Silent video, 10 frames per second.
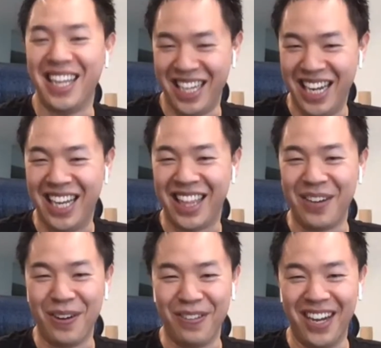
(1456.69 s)
Yeah, I
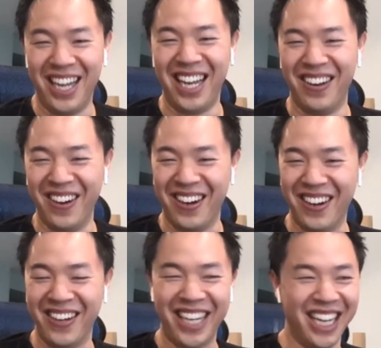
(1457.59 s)
think we're
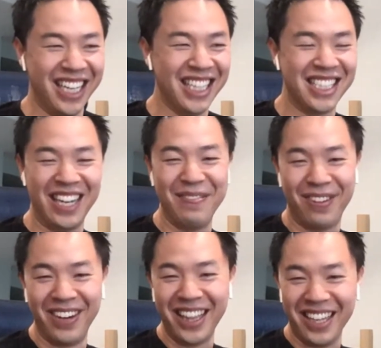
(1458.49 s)
getting to the same
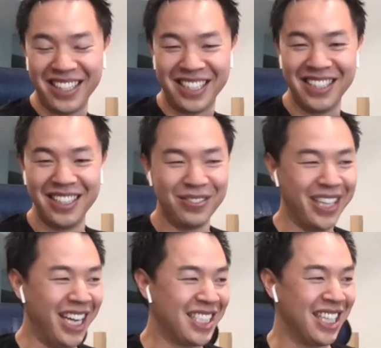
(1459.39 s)
point there. As soon as
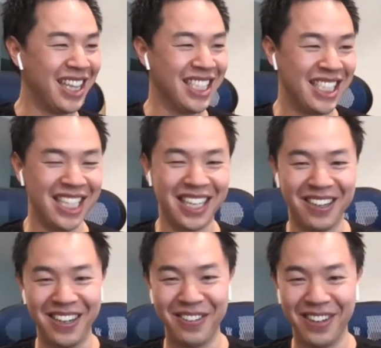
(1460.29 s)
we exit this
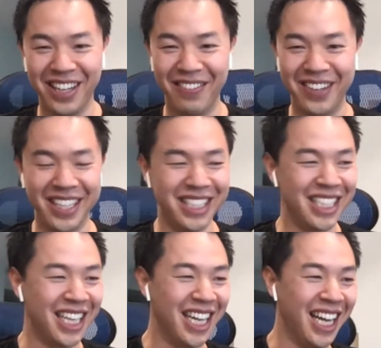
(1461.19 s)
current one, that
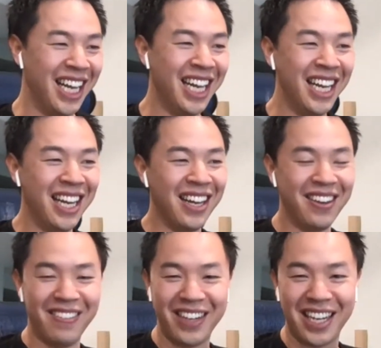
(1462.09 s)
means
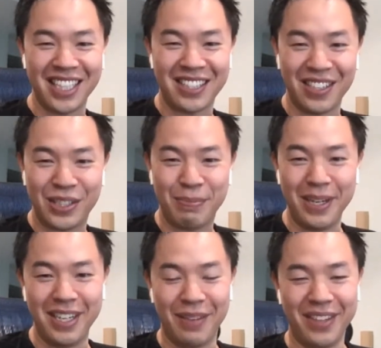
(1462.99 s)
we got to start
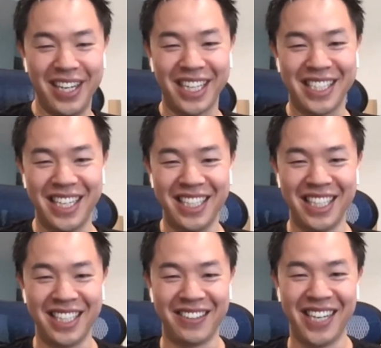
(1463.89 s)
spinning up the next
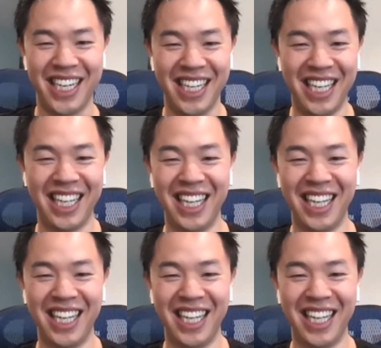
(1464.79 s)
idea here, right?